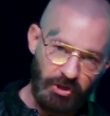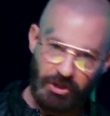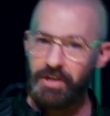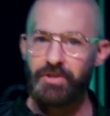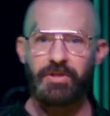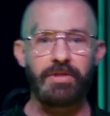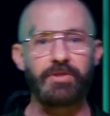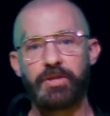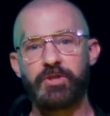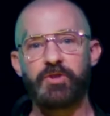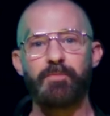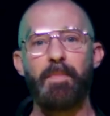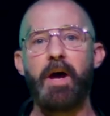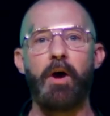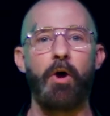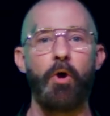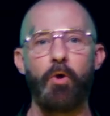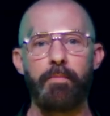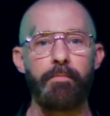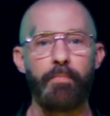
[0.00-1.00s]
Jesus is my
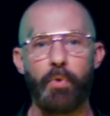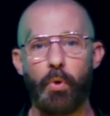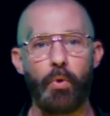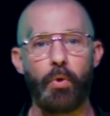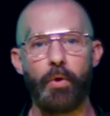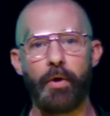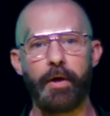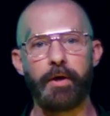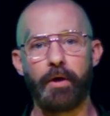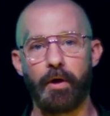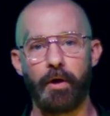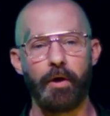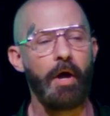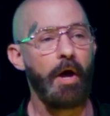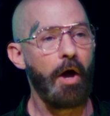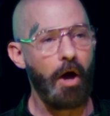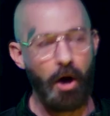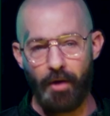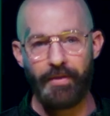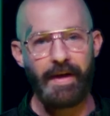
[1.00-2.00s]
homeboy, or
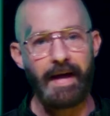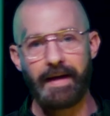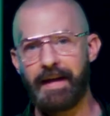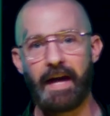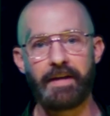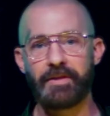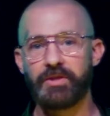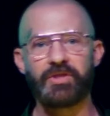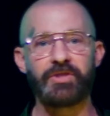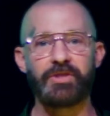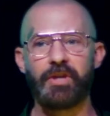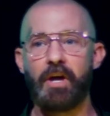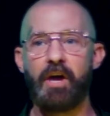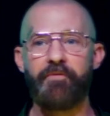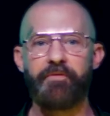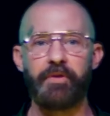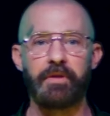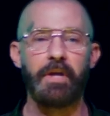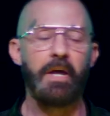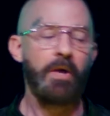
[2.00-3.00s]
all that kind of
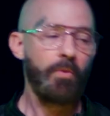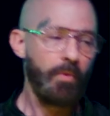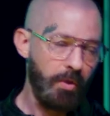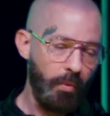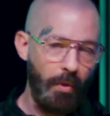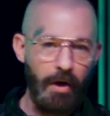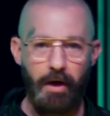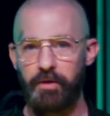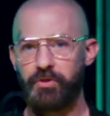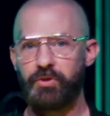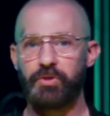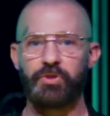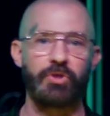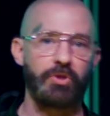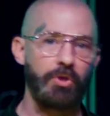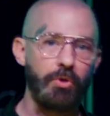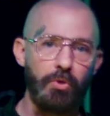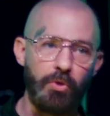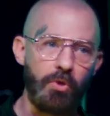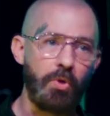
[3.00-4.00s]
stuff. And we wear it to
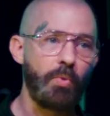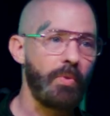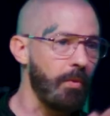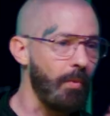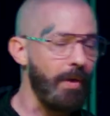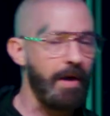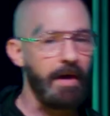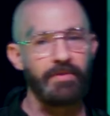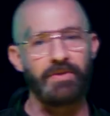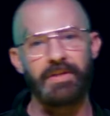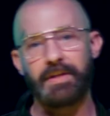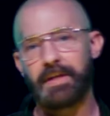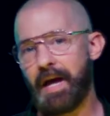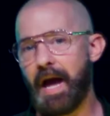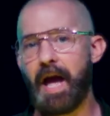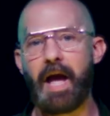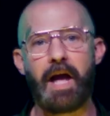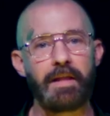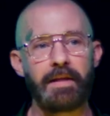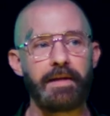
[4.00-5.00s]
school, we wear it to
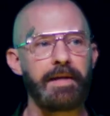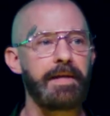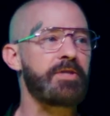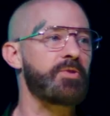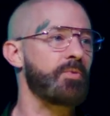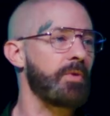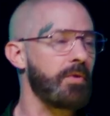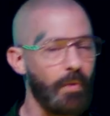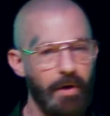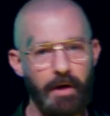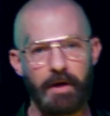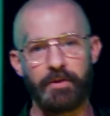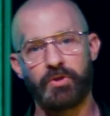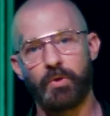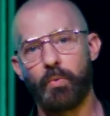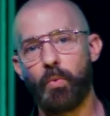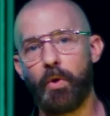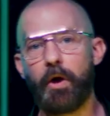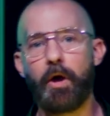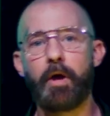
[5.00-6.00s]
college, we wear it
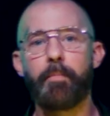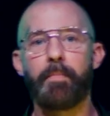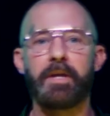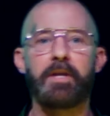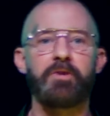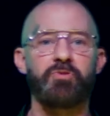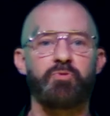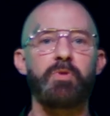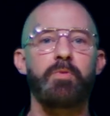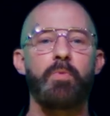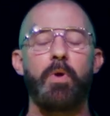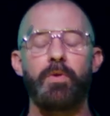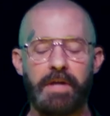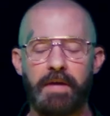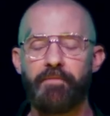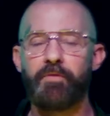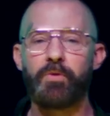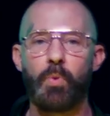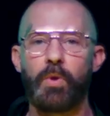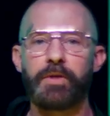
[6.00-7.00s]
to work because we want
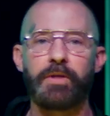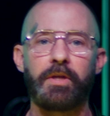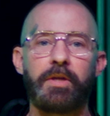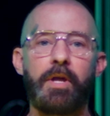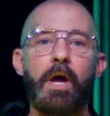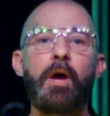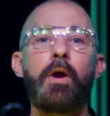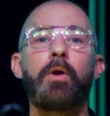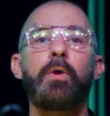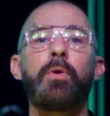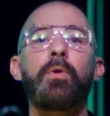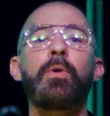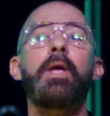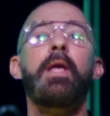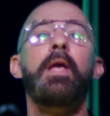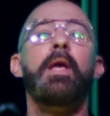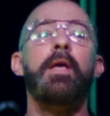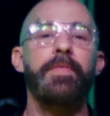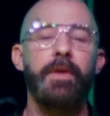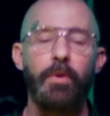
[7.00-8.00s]
everyone to know
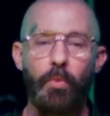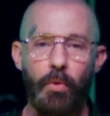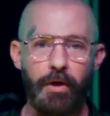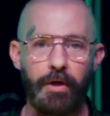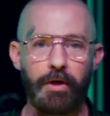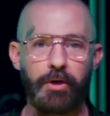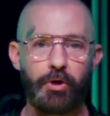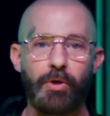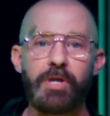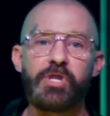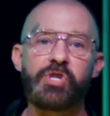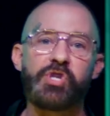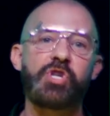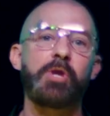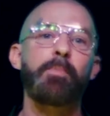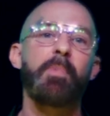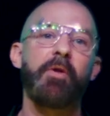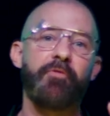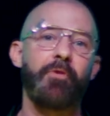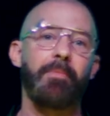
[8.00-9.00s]
that we're a
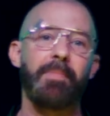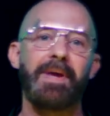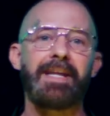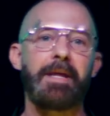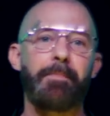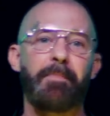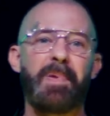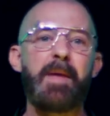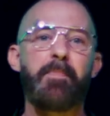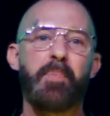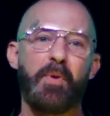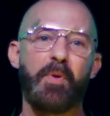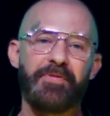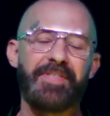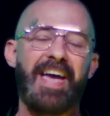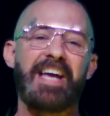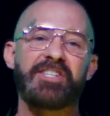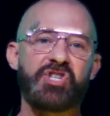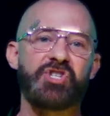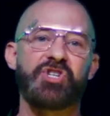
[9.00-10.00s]
Christian. But for many people,
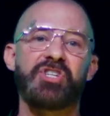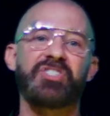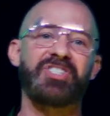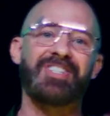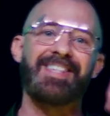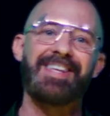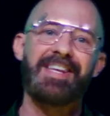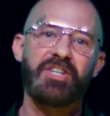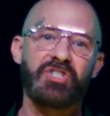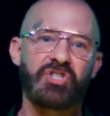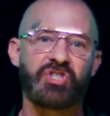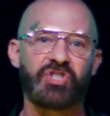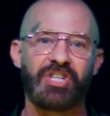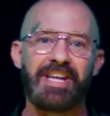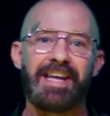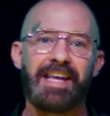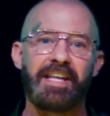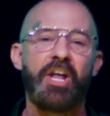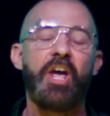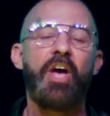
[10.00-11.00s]
that's just the
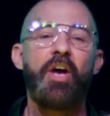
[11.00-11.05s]
extent